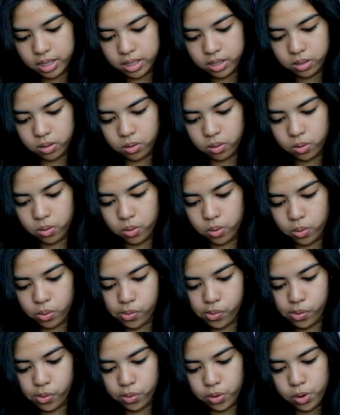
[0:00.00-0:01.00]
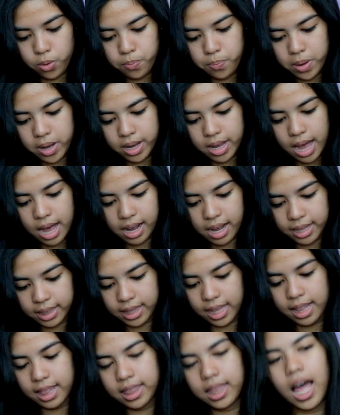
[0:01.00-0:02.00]
So, yung
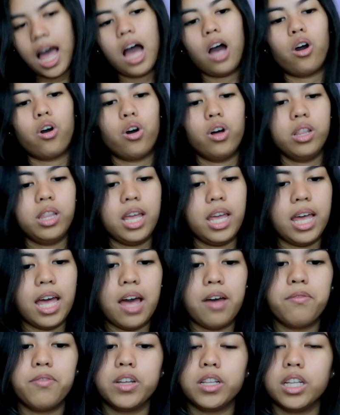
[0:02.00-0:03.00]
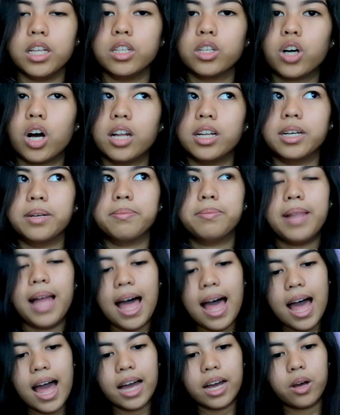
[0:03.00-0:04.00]
pagkakatanda ko, they have it in color
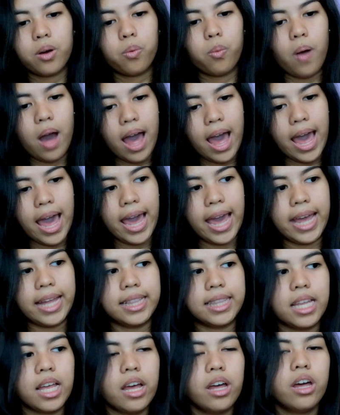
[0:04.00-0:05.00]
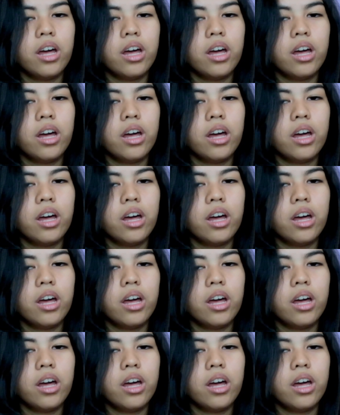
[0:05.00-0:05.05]
black, white,